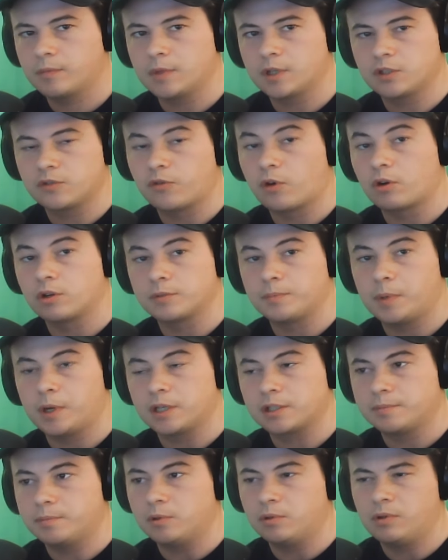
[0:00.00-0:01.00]
as far as
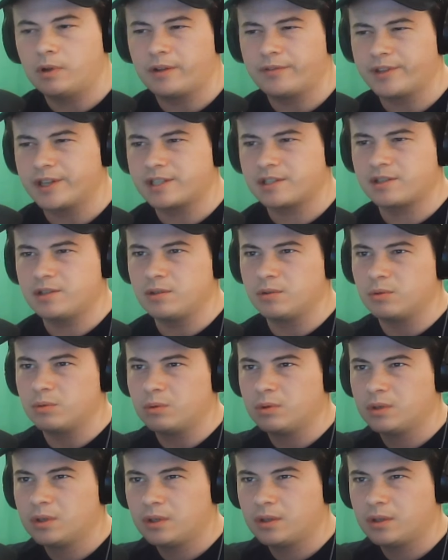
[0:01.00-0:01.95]
possible, unless you